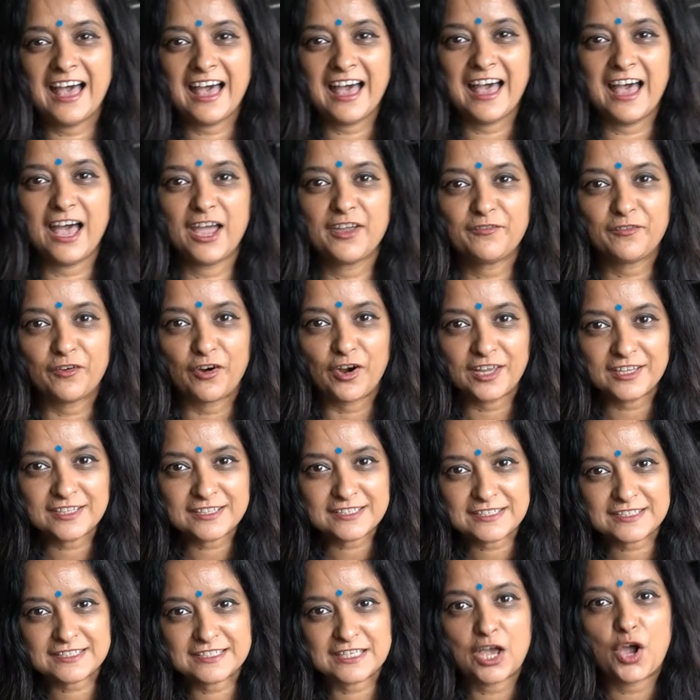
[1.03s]
Hi
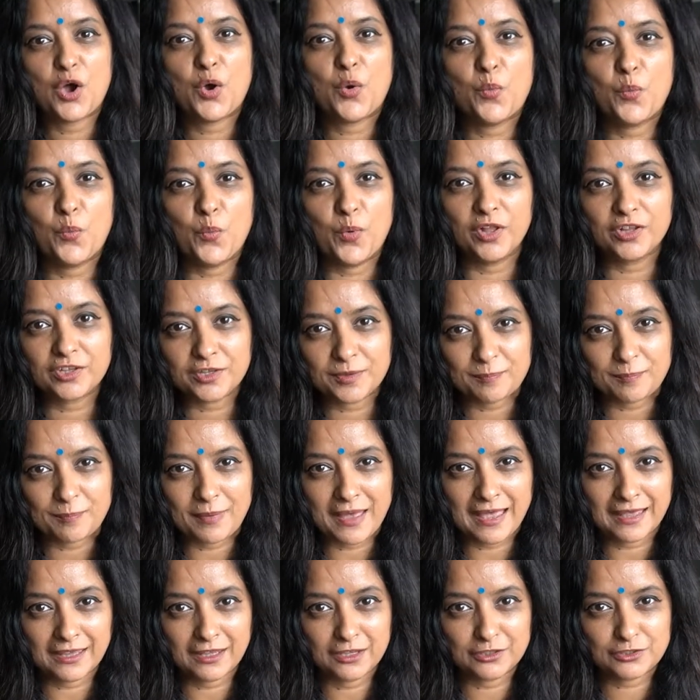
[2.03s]
friends, welcome
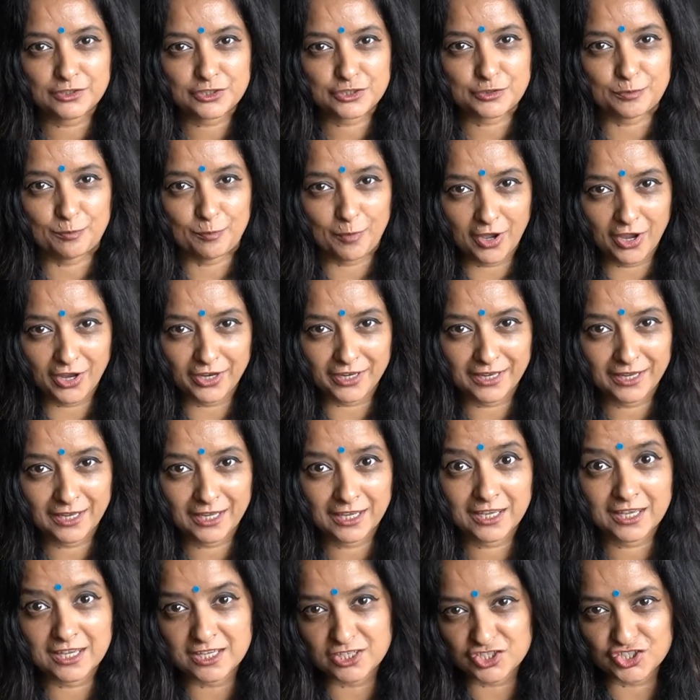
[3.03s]
back to my
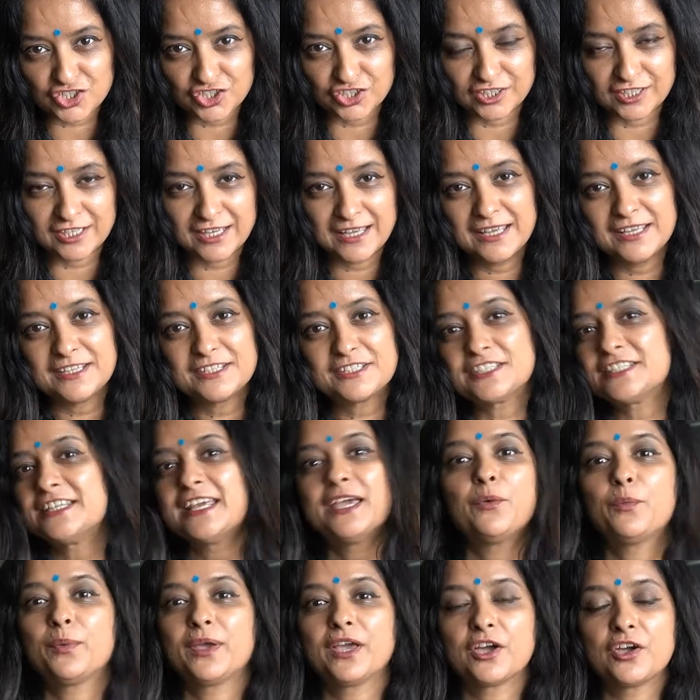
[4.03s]
kitchen.
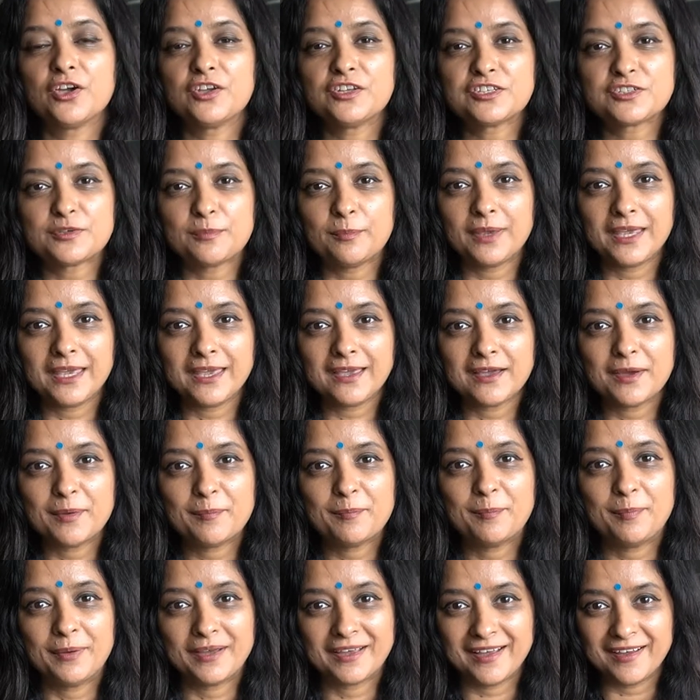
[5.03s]
Today we're going to make
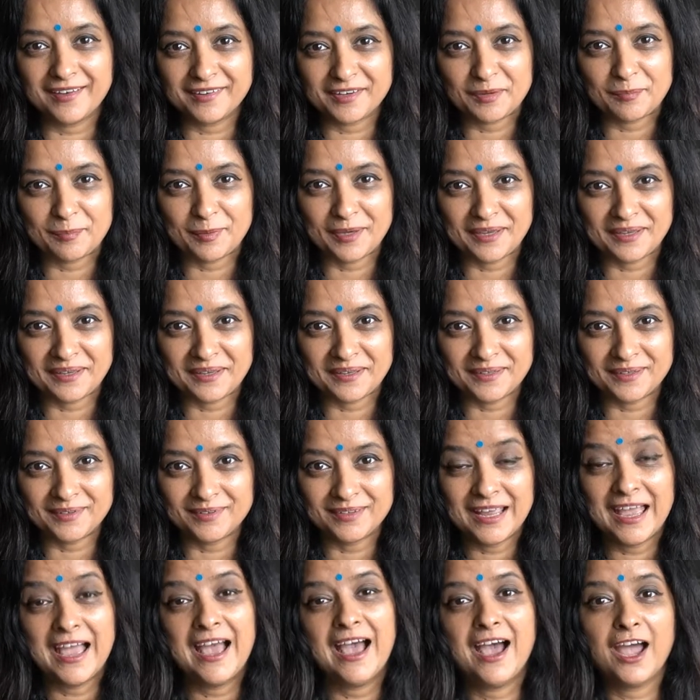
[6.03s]
Bagari Baigan.
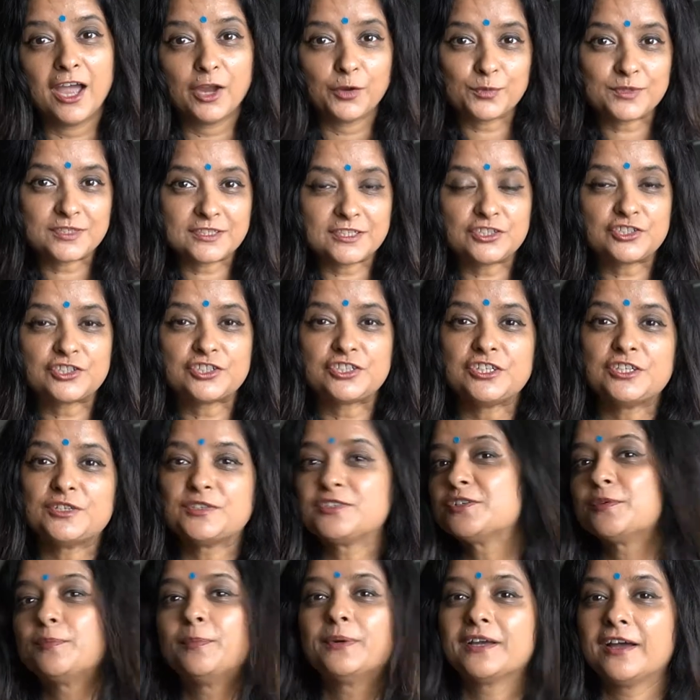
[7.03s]
I was introduced
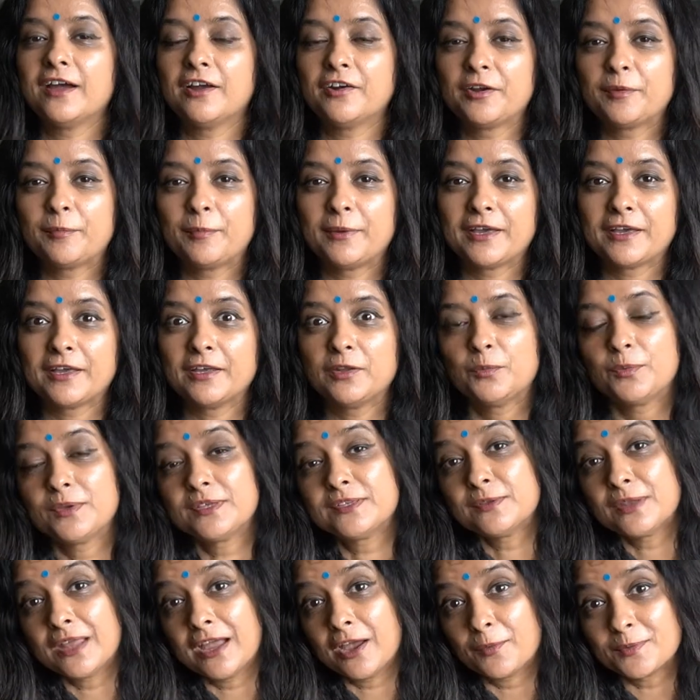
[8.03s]
to Bagari Baigan
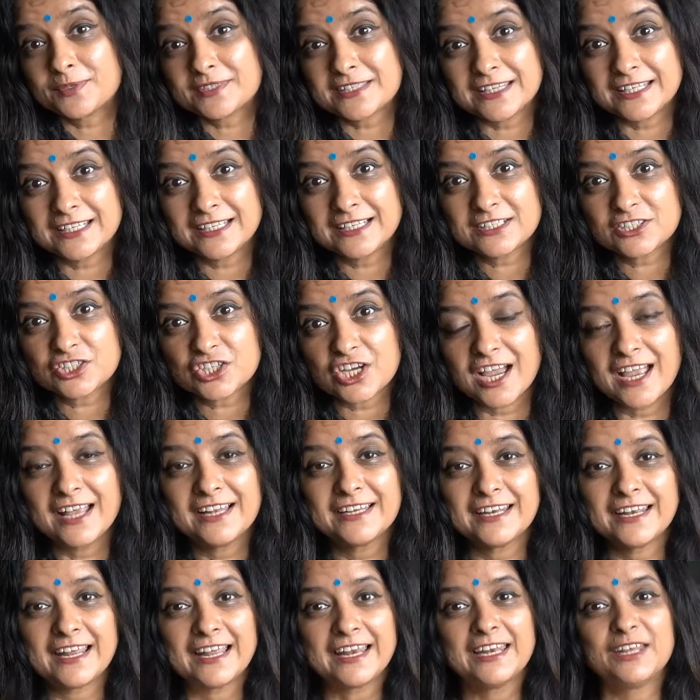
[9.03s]
when I was a little child
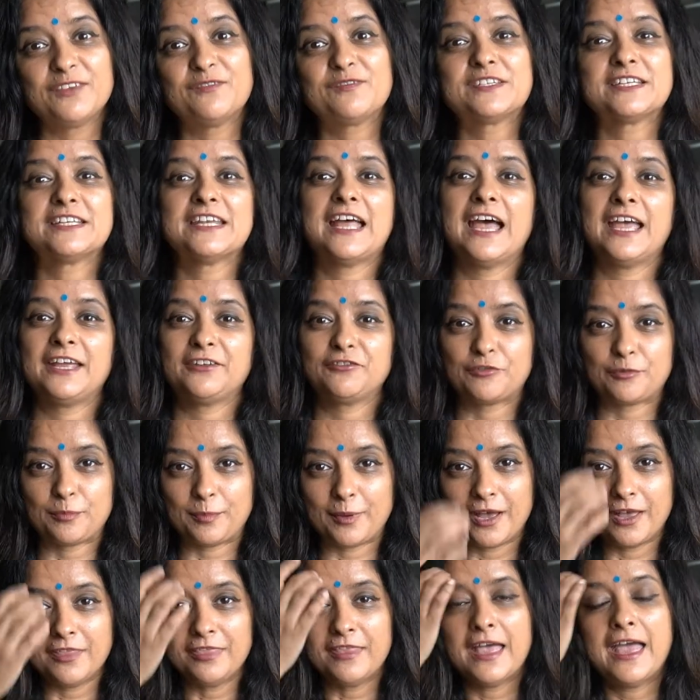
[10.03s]
and I lived in
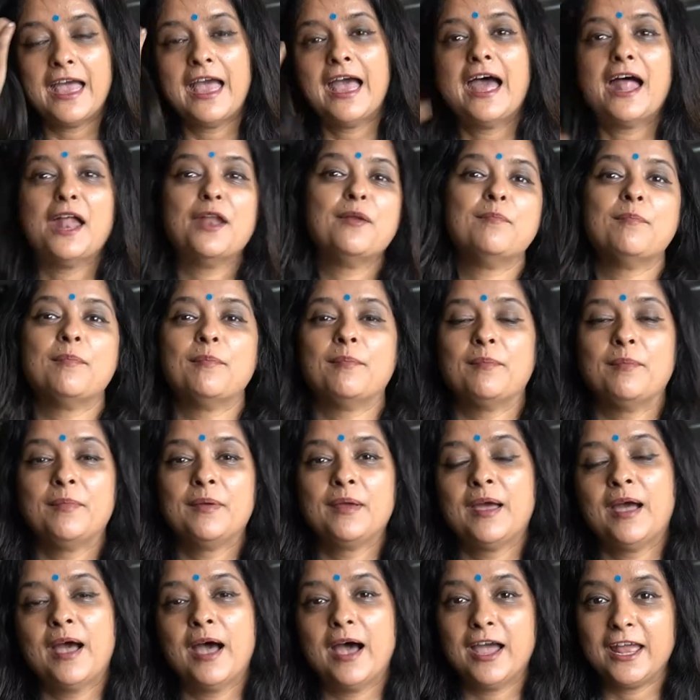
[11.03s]
Hyderabad, and
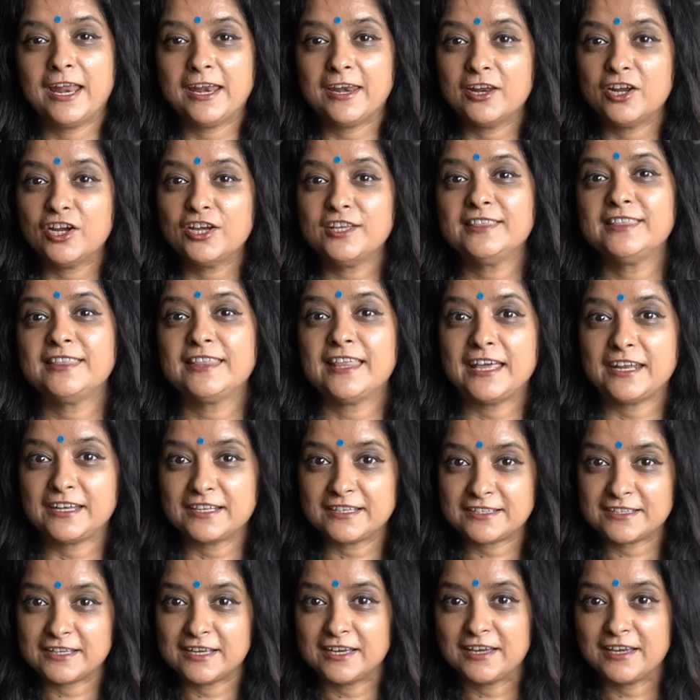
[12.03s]
I learned that